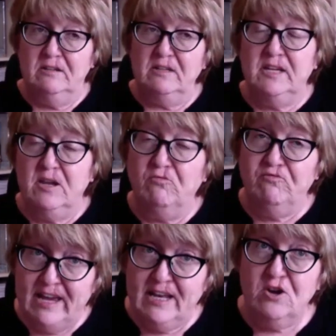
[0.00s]
you know,
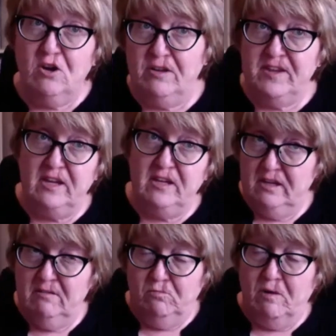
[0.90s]
really all of it,
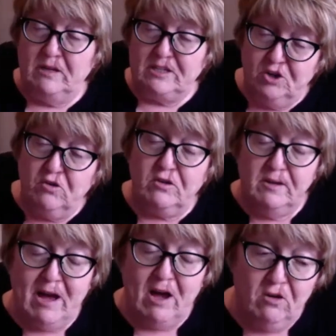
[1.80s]
when we're talking
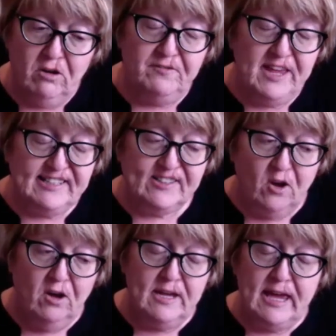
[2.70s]
about all of this,
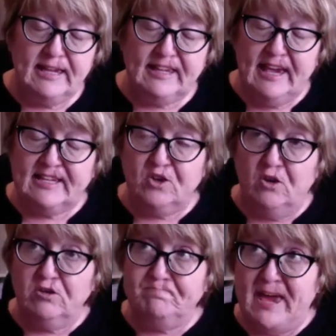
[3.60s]
it's
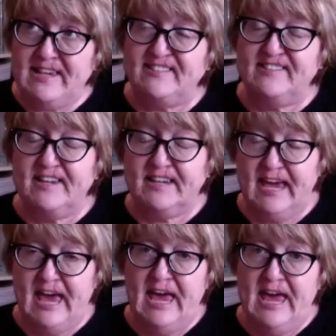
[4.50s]
all basic
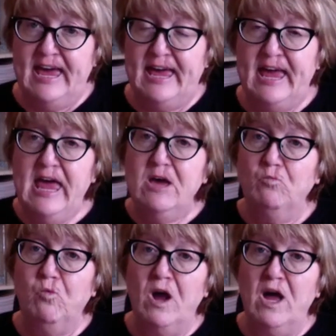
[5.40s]
care
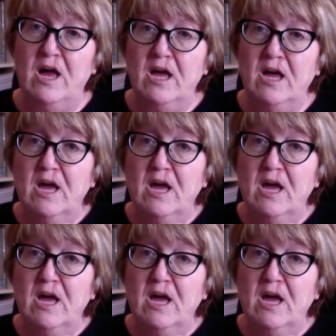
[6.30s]
where